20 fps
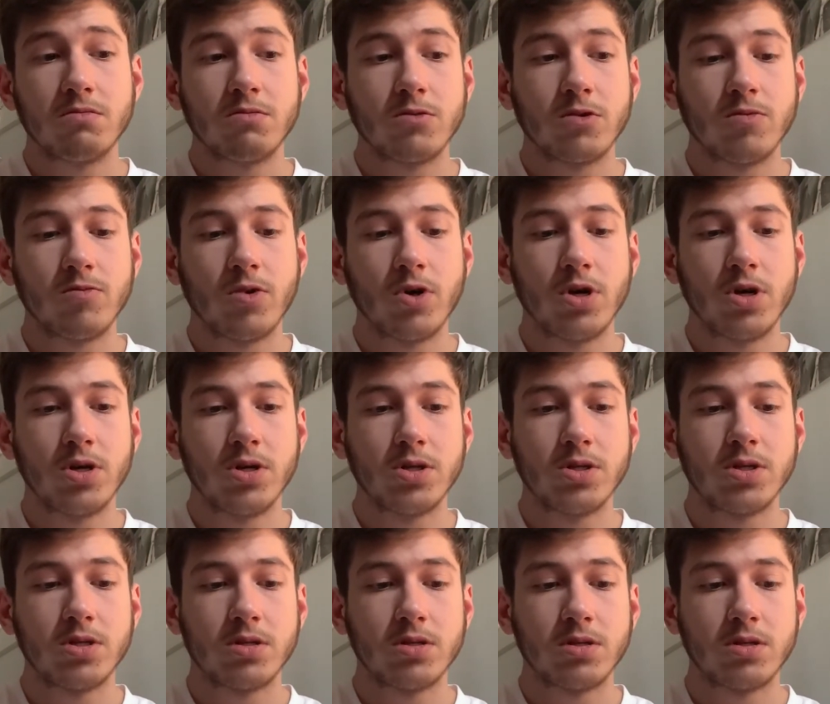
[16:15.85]

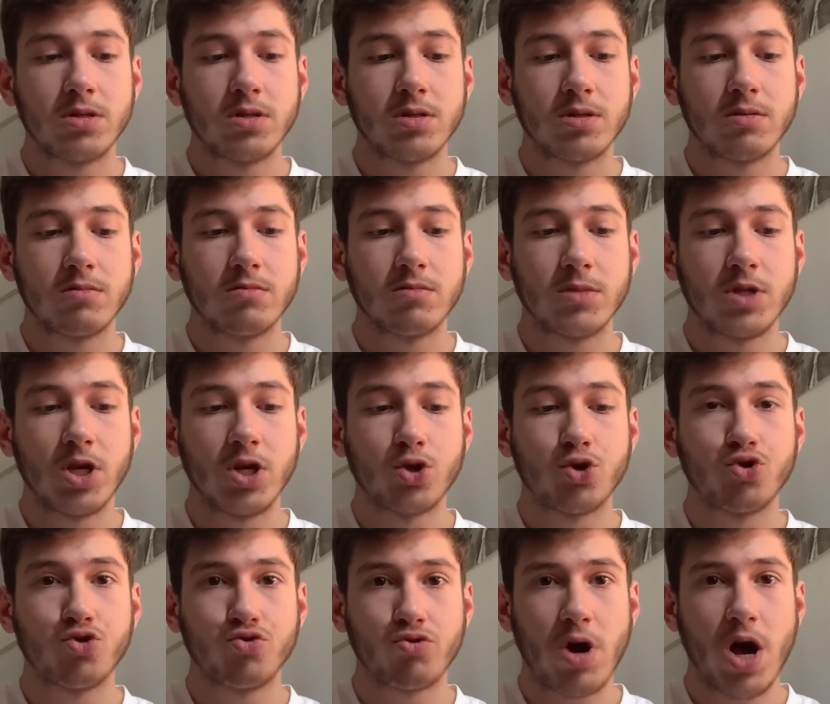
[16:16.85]
was the
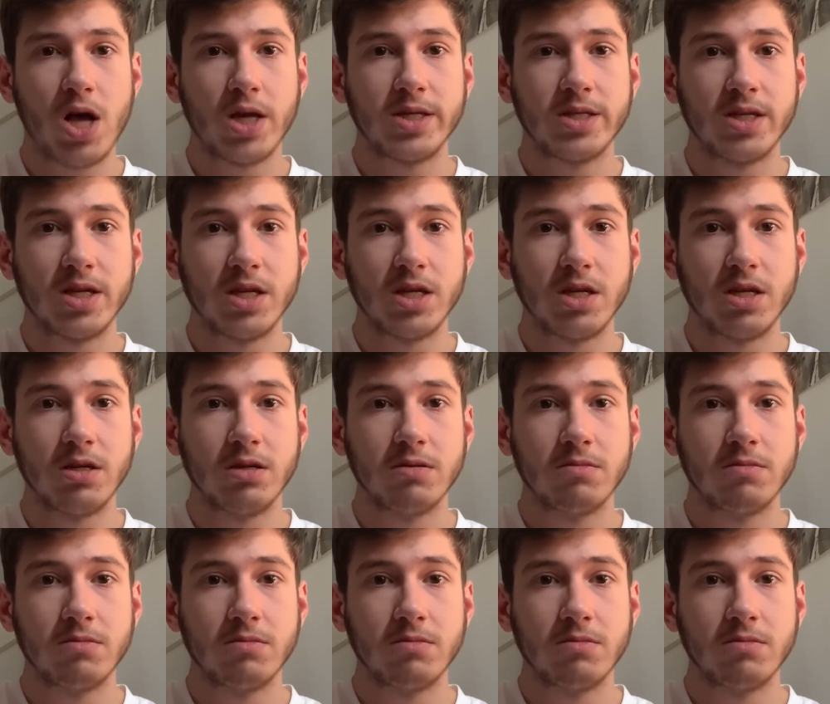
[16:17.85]
atrocity.